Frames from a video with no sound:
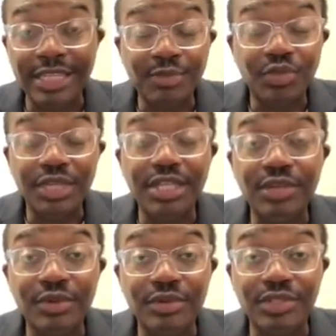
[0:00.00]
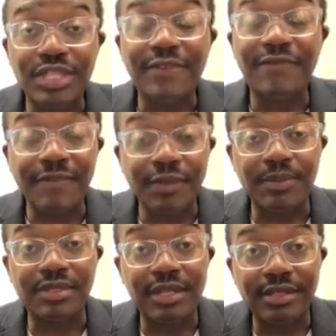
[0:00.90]
that's pretty huge.
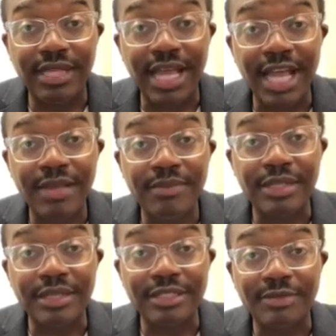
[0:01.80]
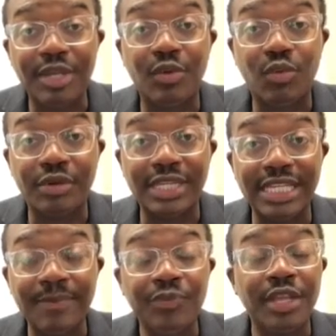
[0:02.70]
50% of your time spent
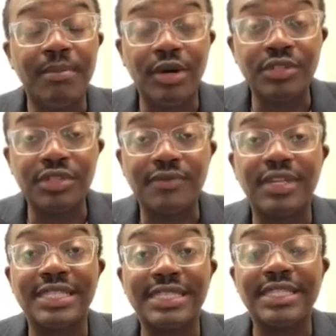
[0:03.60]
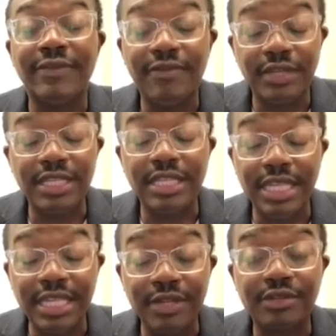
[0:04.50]
working. Most of us,
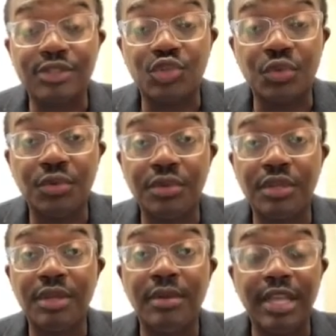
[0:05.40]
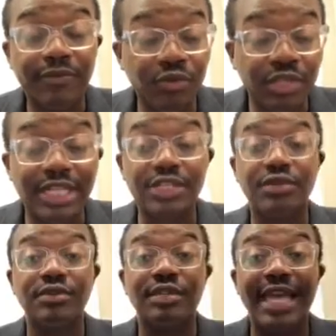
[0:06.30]
and here's the truth. If you look at
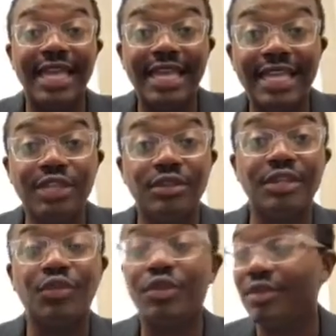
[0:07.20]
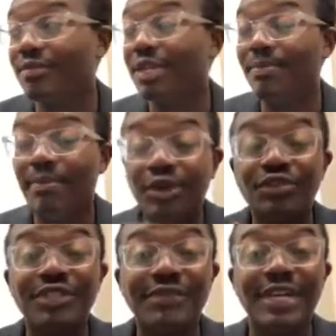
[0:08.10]
your day, you'll agree with me.
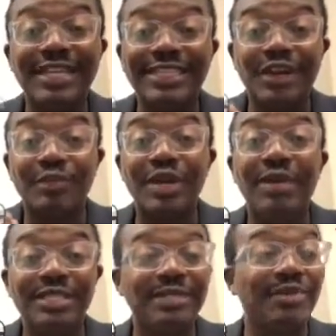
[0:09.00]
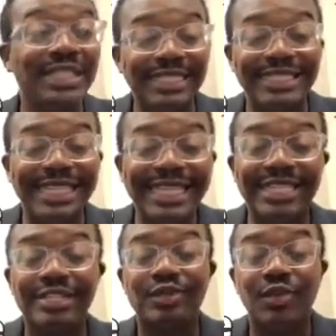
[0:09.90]
Most of us are probably spending 10
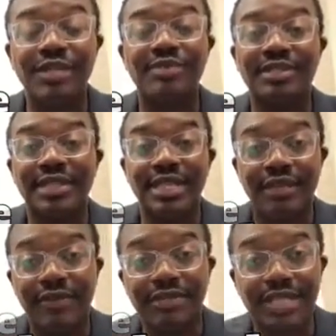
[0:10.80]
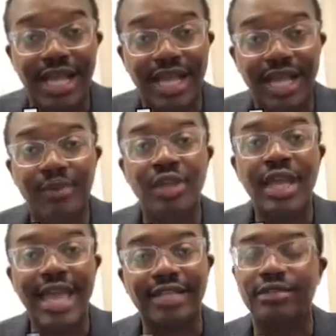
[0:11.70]
to 20% of our time
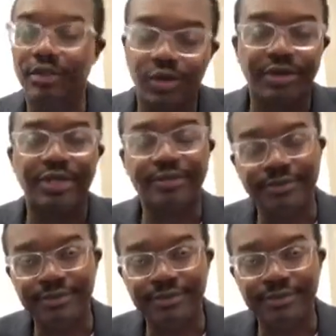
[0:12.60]
actually working.